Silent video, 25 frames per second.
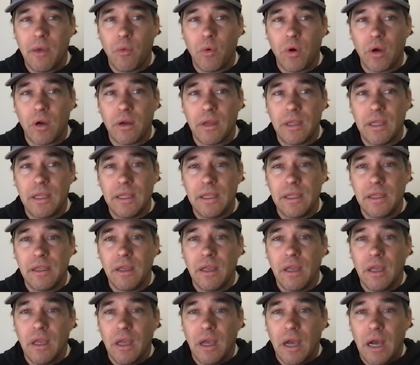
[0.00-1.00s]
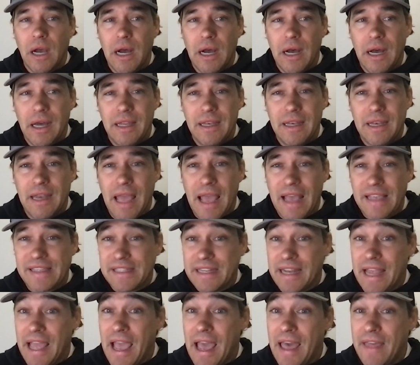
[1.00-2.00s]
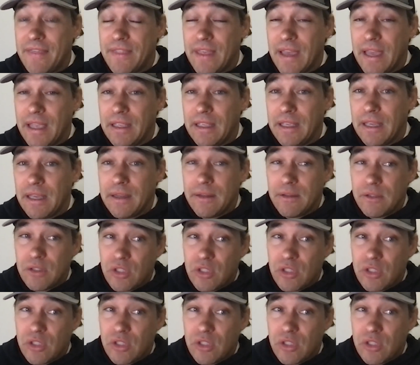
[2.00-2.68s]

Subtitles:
where he hasn't had that yet.